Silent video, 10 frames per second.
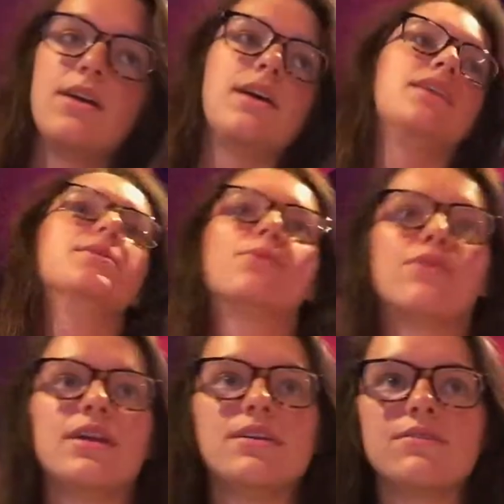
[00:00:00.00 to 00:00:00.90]
And the
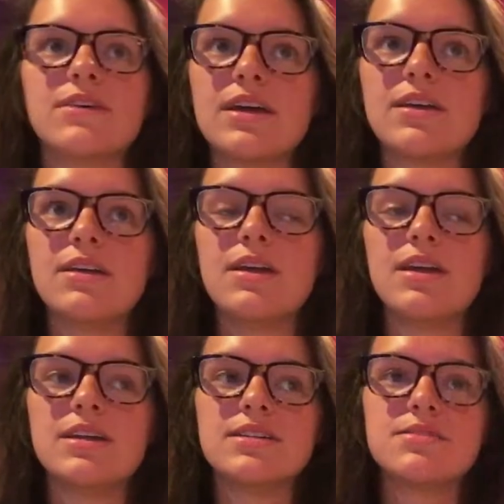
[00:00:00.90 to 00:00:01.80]
point of it
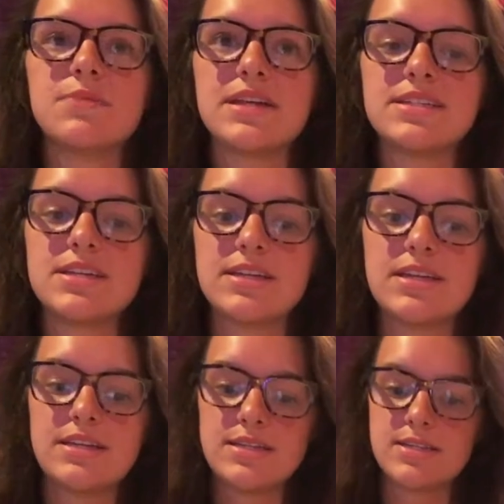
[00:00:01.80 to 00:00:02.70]
is
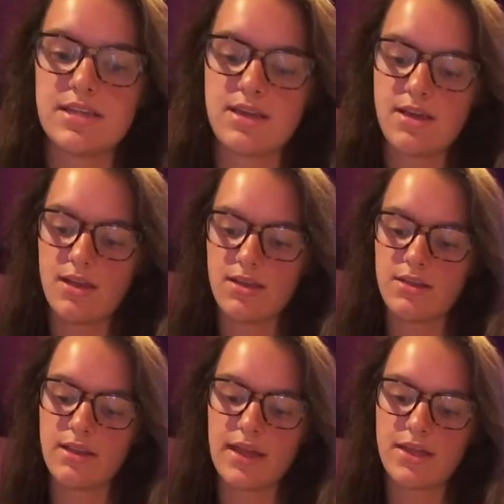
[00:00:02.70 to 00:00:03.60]
basically to see
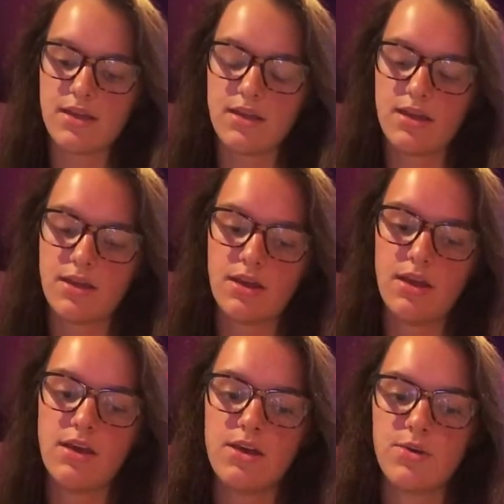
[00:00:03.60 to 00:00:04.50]
like
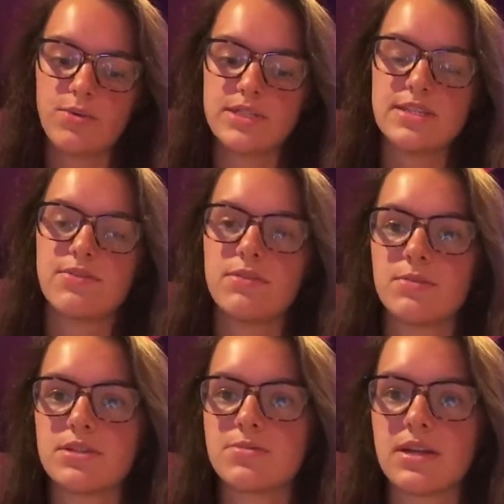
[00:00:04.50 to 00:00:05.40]
what different
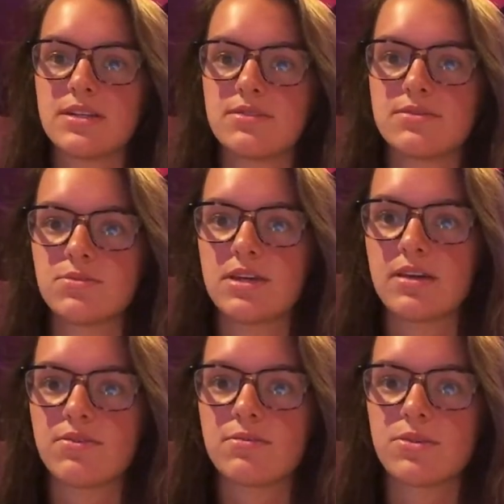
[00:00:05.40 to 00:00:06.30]
perspectives we
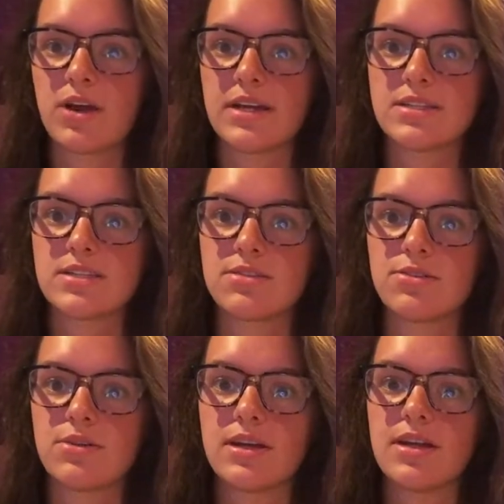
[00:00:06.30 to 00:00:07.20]
get from Christ
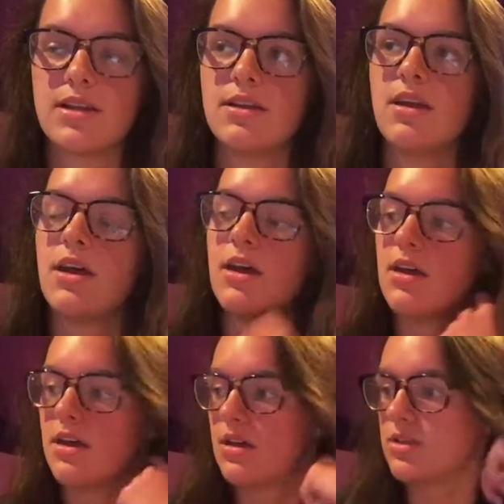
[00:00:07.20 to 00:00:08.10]
through it and
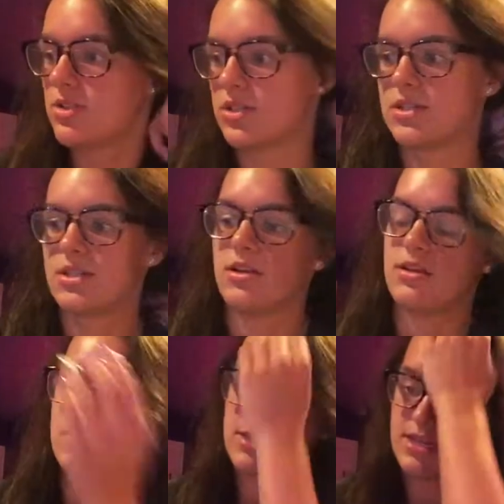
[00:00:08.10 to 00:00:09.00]
just
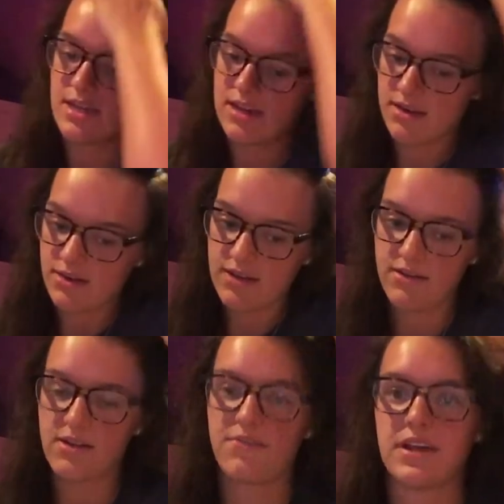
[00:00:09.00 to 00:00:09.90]
seeing how
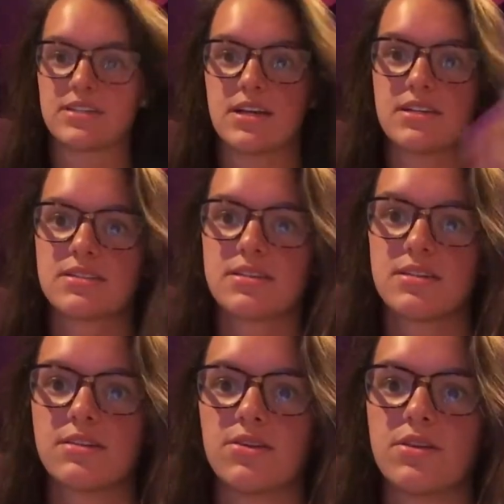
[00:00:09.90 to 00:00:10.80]
it affects us
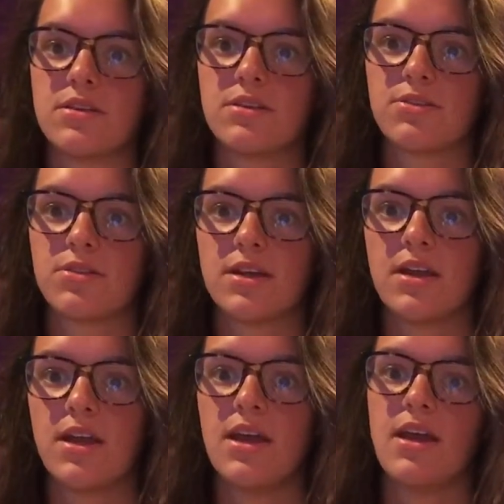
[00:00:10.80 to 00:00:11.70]
going through it.
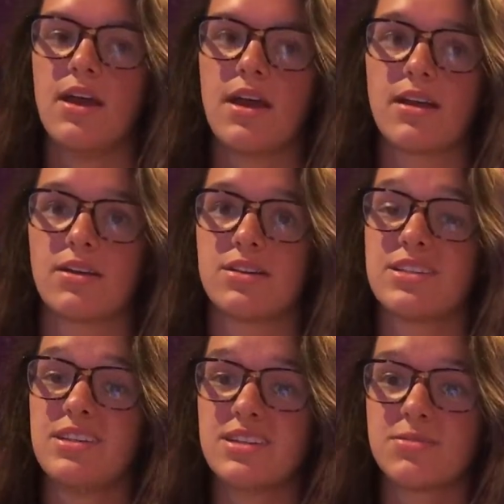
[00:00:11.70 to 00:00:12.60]
And
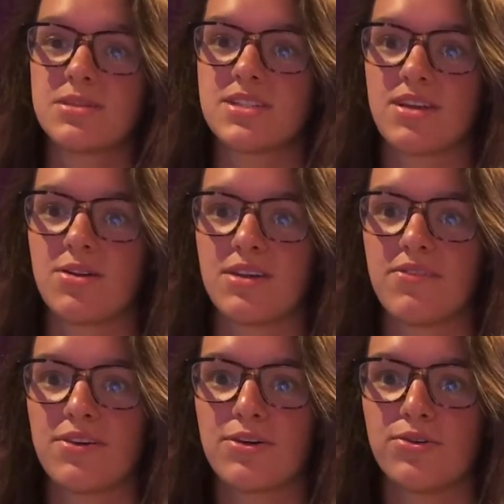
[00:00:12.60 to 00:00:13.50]
honestly, it's been so
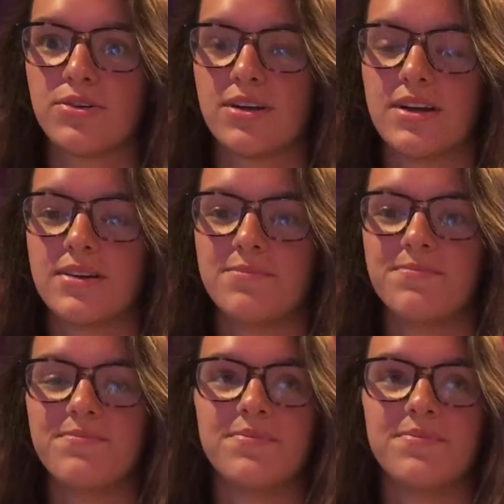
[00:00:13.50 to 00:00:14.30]
difficult. I